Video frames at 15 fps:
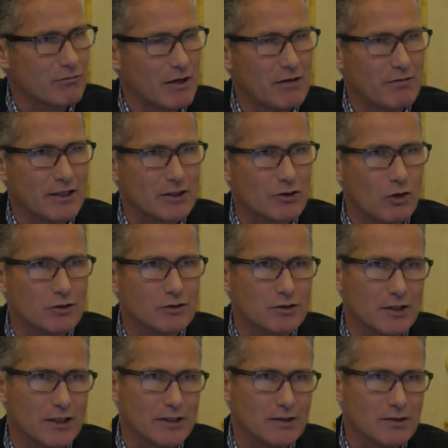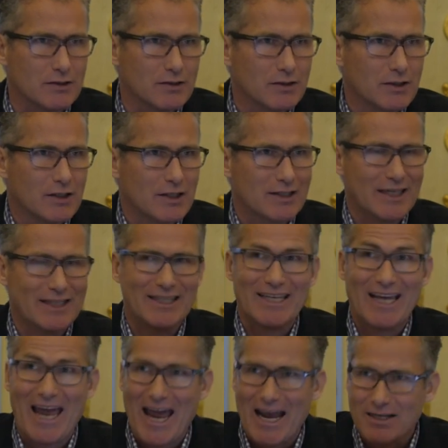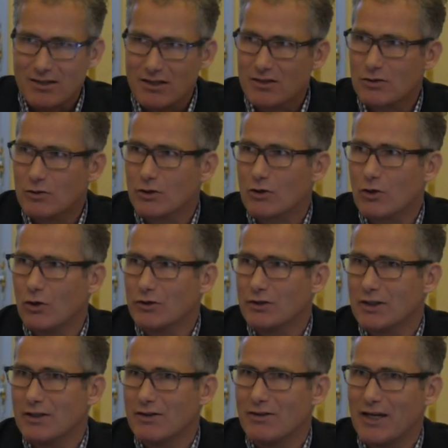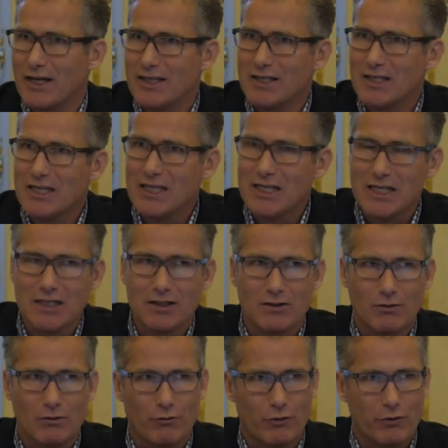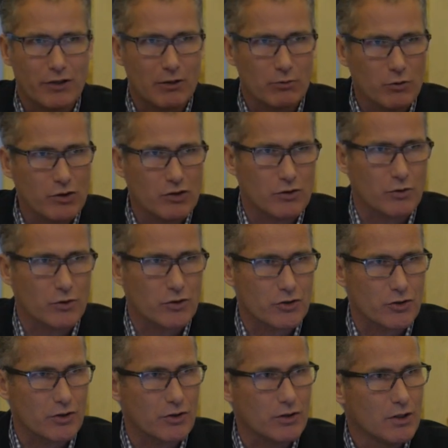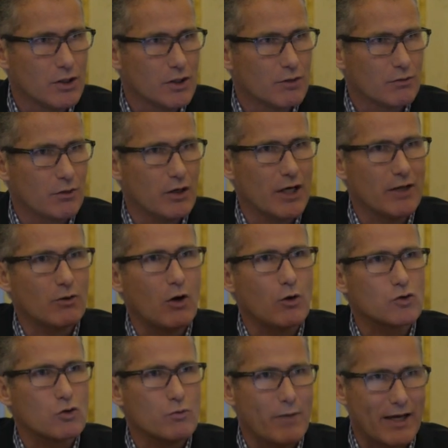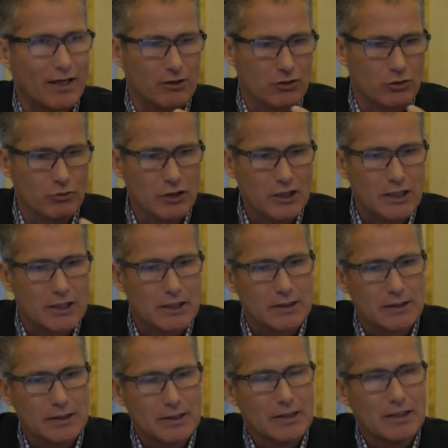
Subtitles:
and relevant content, getting access to the content they need for their researcher and also make it unique.